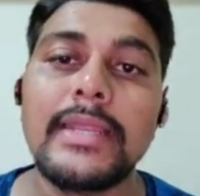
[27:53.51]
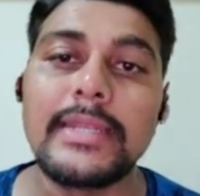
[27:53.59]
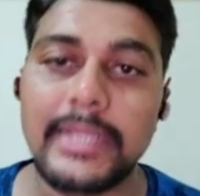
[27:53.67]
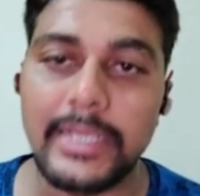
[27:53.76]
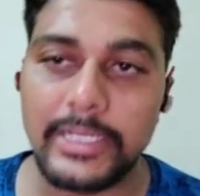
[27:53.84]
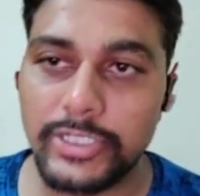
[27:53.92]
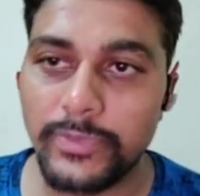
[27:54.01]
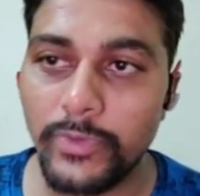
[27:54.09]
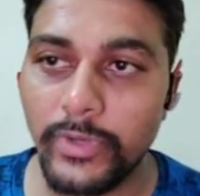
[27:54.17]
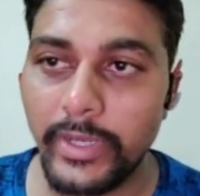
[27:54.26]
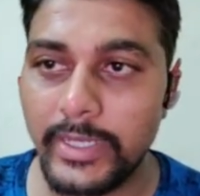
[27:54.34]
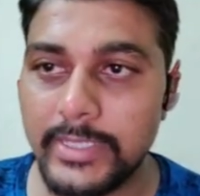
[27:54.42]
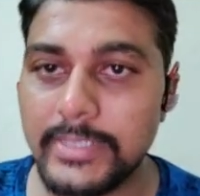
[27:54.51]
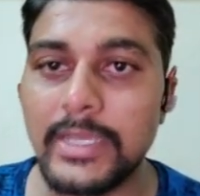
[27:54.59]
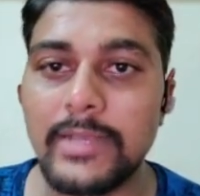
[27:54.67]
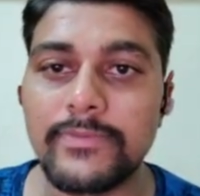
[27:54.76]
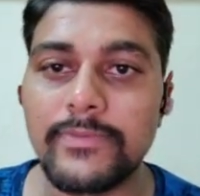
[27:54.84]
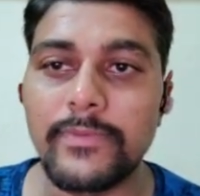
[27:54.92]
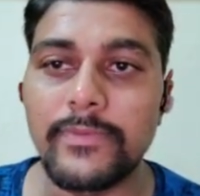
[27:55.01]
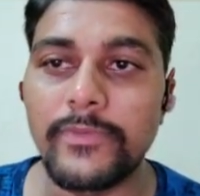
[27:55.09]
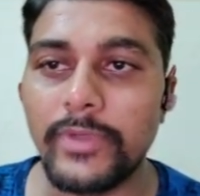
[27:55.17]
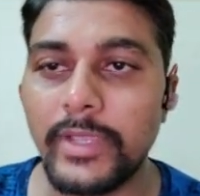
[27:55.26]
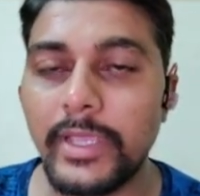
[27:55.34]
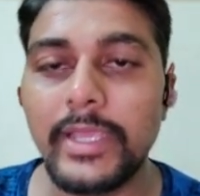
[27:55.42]
textbook itself,
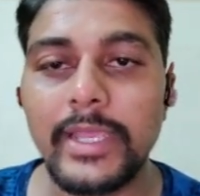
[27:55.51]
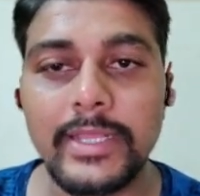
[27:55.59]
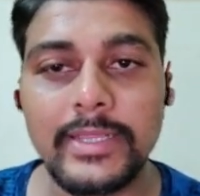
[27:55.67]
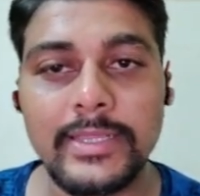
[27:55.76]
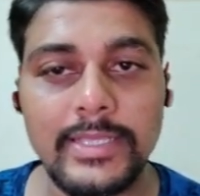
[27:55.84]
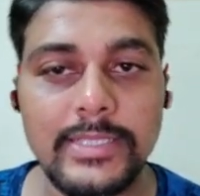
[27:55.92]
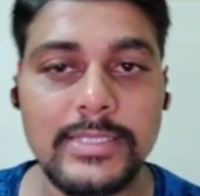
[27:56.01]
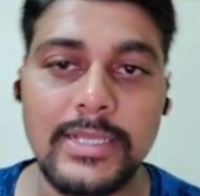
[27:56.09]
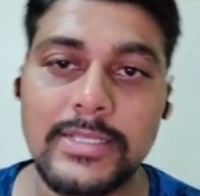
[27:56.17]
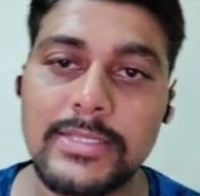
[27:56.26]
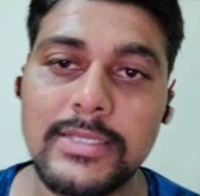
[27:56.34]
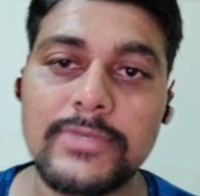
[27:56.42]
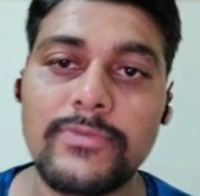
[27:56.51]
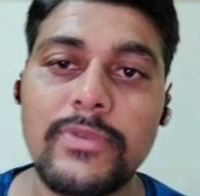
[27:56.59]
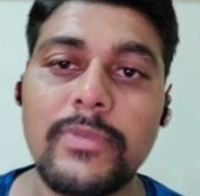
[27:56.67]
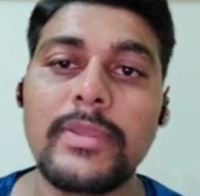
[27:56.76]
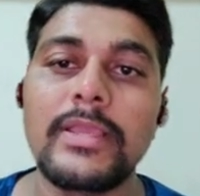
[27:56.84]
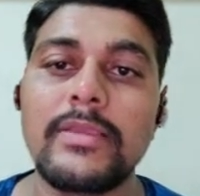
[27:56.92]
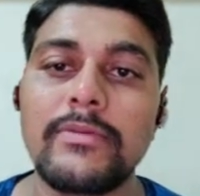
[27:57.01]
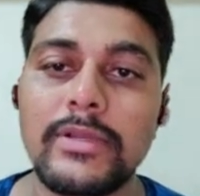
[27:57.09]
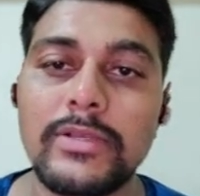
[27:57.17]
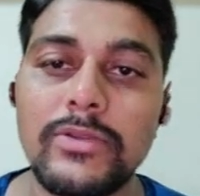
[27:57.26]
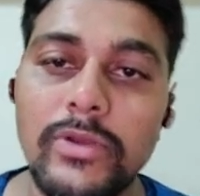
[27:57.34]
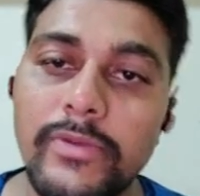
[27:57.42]
okay, and these answers will be
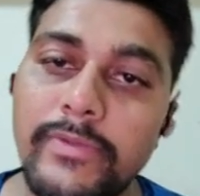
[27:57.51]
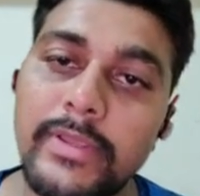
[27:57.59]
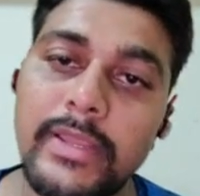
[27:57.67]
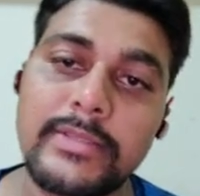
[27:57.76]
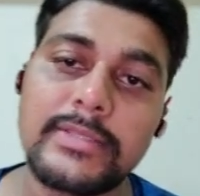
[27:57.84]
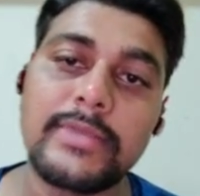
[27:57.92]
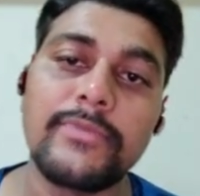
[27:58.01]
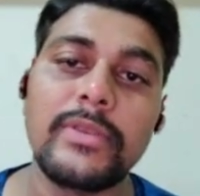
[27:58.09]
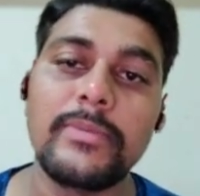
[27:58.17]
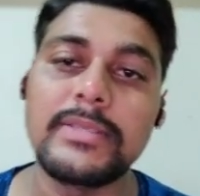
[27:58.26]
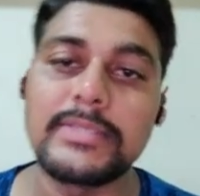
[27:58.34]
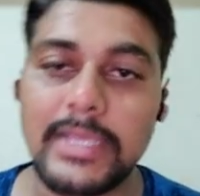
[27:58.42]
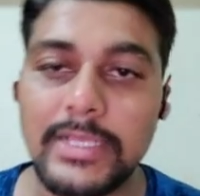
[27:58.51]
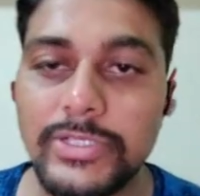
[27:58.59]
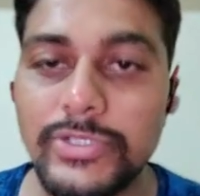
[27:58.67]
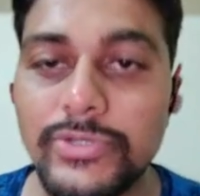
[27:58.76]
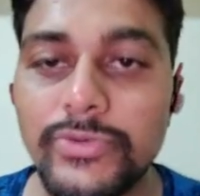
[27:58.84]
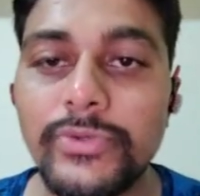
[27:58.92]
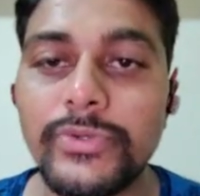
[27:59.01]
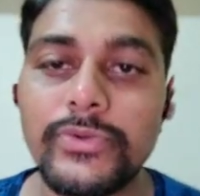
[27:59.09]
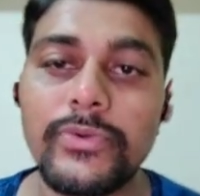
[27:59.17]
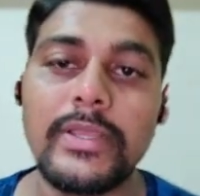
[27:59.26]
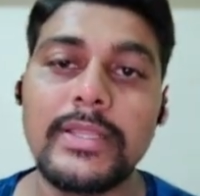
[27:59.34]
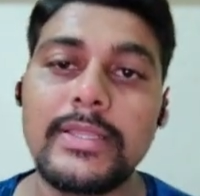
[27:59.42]
given, or we can say will be sent to
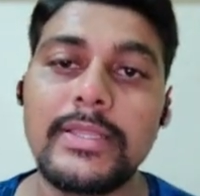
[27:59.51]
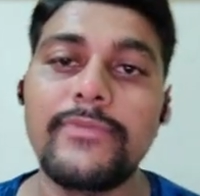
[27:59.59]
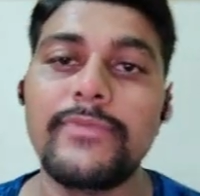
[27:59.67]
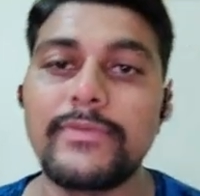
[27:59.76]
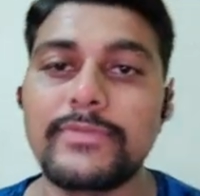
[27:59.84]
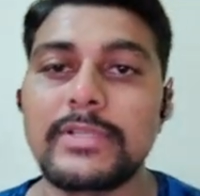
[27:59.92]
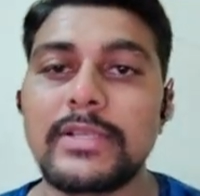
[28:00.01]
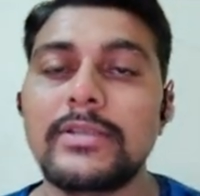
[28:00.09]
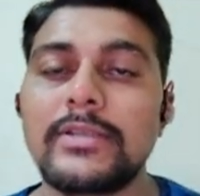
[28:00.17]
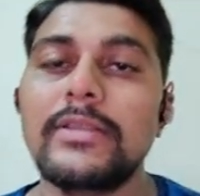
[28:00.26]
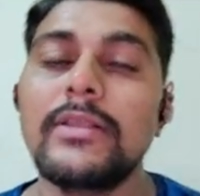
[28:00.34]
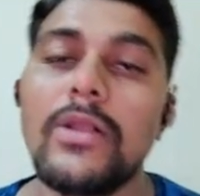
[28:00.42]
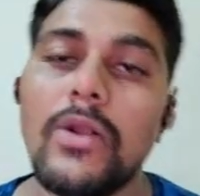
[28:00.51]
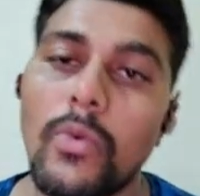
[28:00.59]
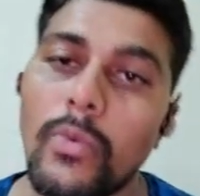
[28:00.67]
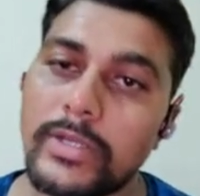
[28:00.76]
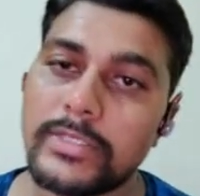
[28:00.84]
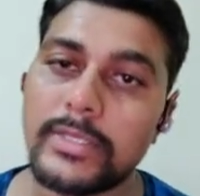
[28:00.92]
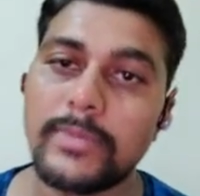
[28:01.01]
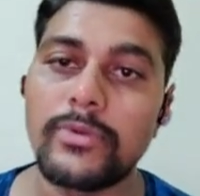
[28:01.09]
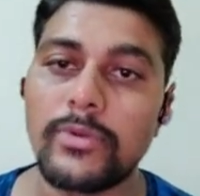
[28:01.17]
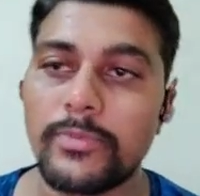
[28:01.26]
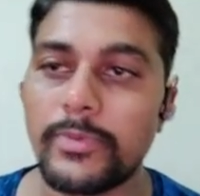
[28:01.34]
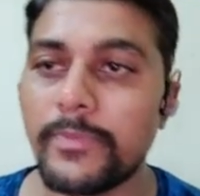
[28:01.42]
you in the 5th standard WhatsApp group.